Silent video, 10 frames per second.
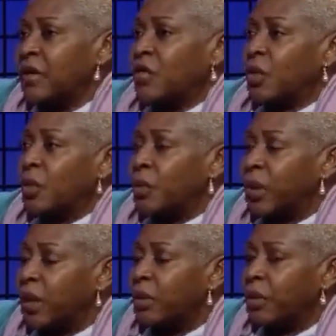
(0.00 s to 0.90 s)
So
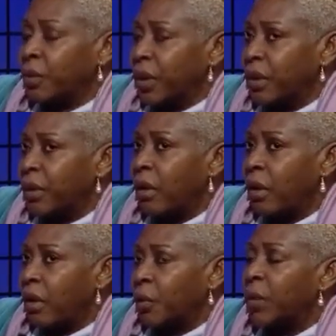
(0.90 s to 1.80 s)
we
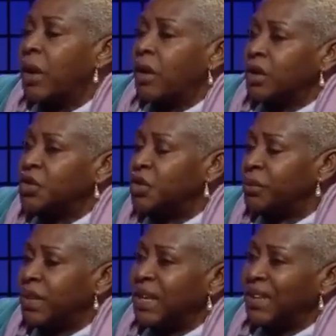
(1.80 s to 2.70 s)
all
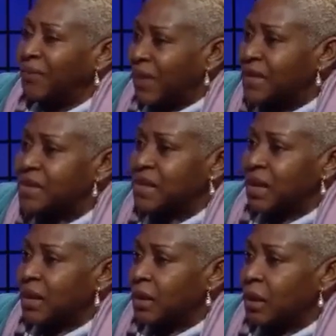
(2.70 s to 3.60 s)
should be
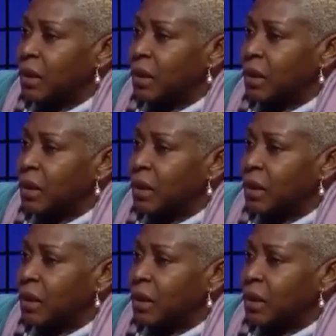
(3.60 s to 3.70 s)
invested,